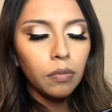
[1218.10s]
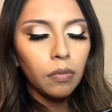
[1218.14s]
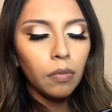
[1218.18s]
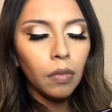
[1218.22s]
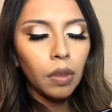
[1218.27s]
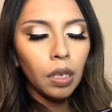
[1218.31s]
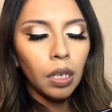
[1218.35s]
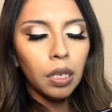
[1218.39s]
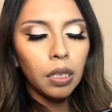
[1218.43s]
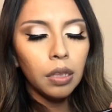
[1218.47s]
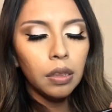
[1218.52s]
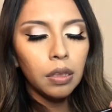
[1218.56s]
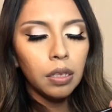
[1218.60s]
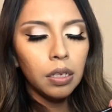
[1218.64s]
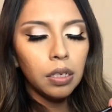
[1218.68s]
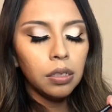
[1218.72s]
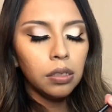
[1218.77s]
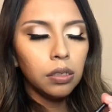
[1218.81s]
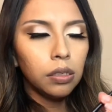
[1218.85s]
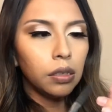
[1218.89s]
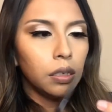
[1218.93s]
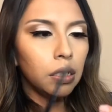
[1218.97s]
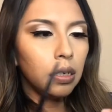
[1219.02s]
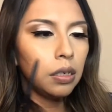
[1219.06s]

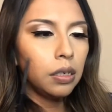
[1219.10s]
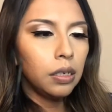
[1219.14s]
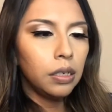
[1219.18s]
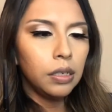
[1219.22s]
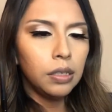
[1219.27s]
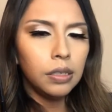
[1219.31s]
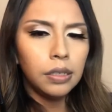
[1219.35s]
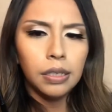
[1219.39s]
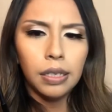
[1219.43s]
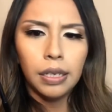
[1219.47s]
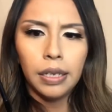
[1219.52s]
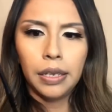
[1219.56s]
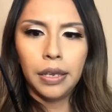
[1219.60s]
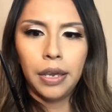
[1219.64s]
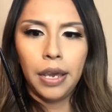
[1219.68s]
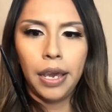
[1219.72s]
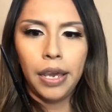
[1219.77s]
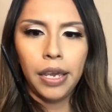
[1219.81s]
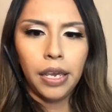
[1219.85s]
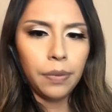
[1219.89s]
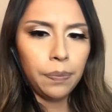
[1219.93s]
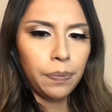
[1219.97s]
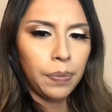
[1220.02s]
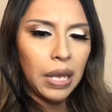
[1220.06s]
This is the
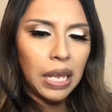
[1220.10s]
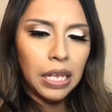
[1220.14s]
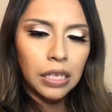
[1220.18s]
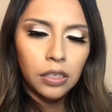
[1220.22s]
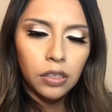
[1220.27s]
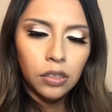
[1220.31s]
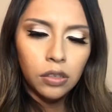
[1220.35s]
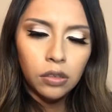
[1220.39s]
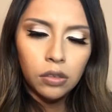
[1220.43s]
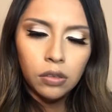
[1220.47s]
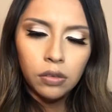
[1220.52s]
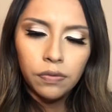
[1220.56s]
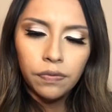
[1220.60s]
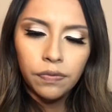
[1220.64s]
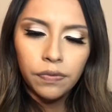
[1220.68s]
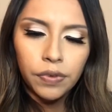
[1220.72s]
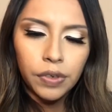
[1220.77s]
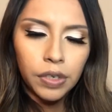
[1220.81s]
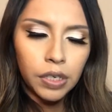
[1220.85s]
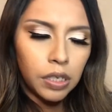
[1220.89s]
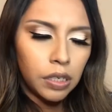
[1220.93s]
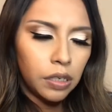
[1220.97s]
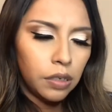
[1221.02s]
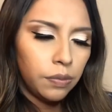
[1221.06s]
Cake pencil
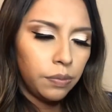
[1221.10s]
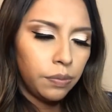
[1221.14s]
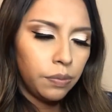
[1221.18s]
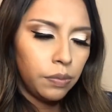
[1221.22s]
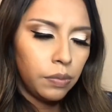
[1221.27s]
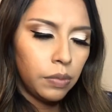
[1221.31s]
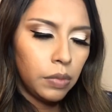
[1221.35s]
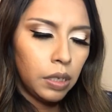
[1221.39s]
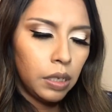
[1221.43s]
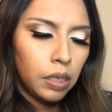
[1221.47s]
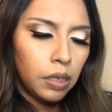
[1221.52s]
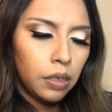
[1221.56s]
from,